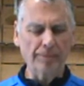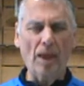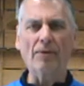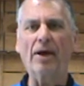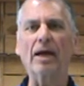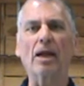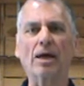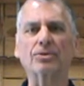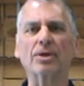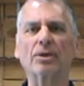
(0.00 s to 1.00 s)
I've had a
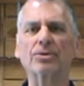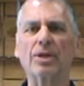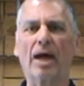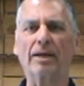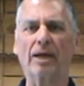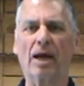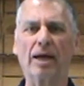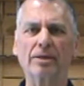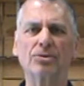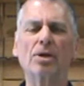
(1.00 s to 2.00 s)
lot of single stack
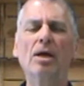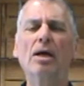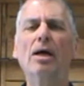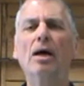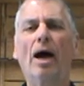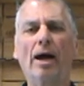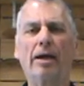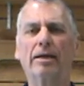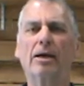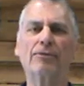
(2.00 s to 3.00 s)
nines.
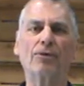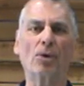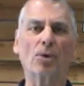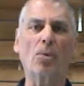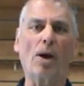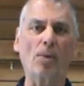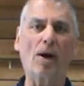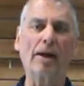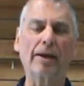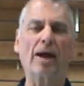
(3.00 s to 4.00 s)
For quite a
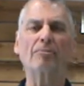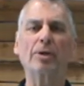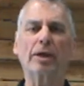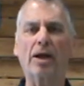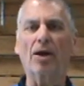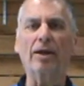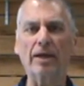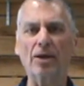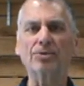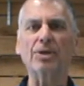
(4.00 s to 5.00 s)
while now, I've been carrying an
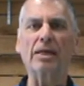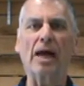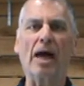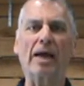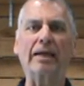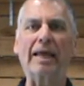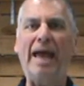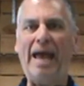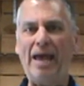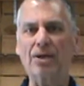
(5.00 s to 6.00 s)

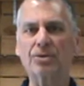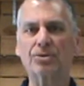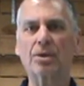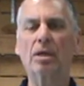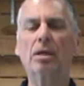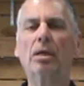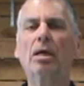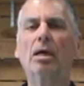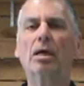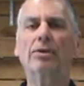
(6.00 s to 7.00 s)
LC9S,
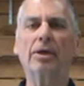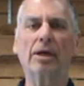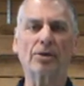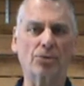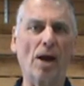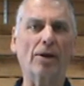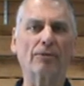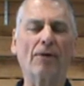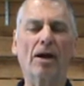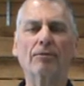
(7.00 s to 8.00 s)
the striker
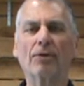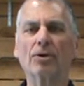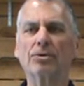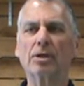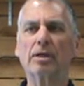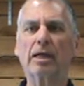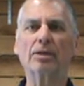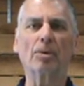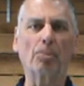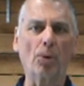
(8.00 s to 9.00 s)
fired version,
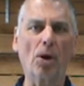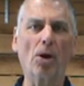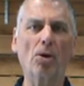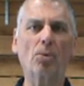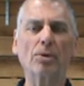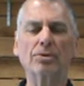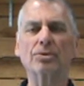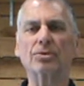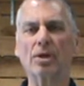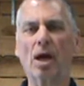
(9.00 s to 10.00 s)
in the Pro, which
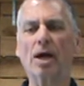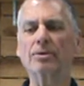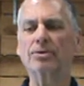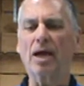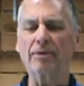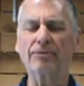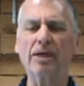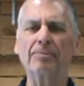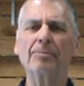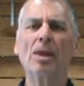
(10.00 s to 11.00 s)
is the non-safety.